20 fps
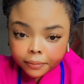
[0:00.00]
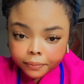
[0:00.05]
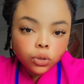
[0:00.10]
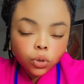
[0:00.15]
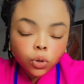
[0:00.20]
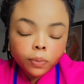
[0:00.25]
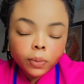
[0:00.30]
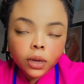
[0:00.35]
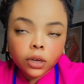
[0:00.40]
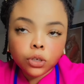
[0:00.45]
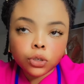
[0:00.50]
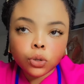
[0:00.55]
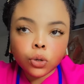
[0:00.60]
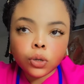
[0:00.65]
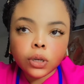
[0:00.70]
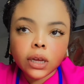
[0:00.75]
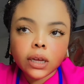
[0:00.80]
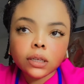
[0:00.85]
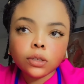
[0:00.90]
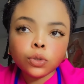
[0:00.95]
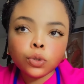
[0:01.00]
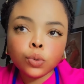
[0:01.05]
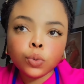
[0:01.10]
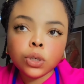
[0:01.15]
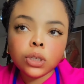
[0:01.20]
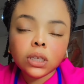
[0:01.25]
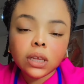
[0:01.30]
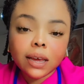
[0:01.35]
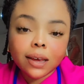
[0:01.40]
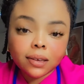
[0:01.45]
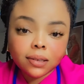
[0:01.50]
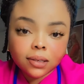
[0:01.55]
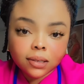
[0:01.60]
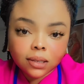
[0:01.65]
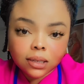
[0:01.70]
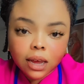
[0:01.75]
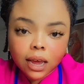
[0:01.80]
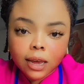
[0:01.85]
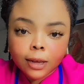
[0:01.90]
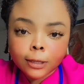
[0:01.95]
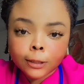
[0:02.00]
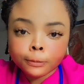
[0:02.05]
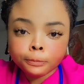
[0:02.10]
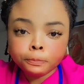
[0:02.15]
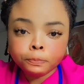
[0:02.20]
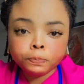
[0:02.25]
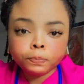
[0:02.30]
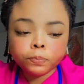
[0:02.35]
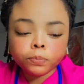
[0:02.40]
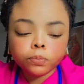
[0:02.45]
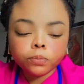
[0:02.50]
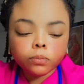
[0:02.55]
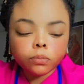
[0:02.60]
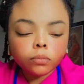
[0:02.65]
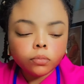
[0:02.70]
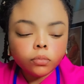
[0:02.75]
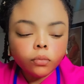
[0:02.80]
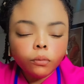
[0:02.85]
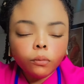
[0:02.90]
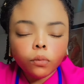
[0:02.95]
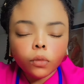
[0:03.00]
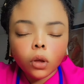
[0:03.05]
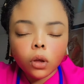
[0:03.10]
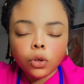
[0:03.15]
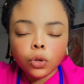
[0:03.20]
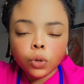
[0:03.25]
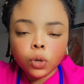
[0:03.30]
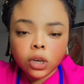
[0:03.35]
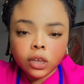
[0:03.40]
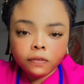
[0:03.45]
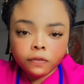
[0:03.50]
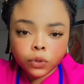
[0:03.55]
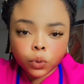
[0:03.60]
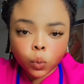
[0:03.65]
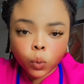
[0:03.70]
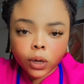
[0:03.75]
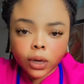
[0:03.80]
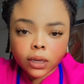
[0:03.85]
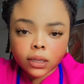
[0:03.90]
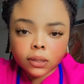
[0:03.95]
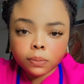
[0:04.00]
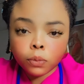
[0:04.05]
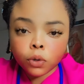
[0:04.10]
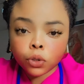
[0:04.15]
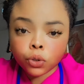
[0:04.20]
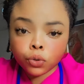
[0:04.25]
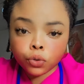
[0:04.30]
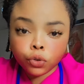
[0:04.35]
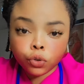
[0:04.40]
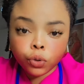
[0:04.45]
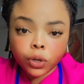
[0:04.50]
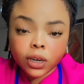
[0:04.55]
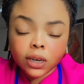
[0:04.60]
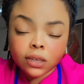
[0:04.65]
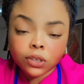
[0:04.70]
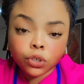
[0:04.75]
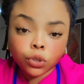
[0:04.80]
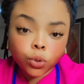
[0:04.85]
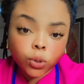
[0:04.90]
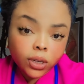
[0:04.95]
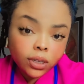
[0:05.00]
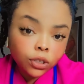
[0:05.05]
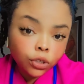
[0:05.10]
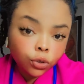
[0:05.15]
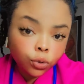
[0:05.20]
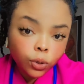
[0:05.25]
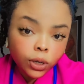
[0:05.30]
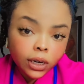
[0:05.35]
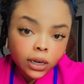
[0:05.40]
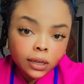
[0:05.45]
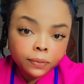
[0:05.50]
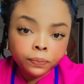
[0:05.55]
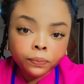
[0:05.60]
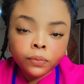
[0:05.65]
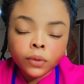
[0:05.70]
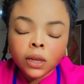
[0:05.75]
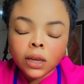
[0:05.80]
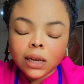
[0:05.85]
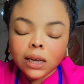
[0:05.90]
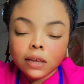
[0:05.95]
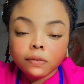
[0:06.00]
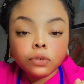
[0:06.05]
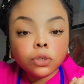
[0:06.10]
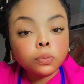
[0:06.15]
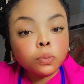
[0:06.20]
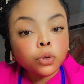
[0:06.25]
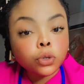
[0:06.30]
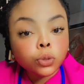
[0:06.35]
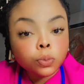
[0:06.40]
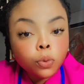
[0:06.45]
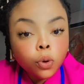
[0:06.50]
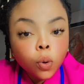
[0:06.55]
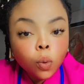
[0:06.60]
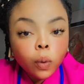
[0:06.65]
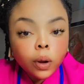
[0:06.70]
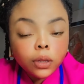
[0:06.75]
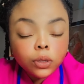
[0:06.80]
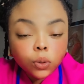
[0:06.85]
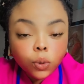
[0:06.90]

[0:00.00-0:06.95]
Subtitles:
Also, make sure that during the exercise you lift weight, muscle training, strength training, lift small weight.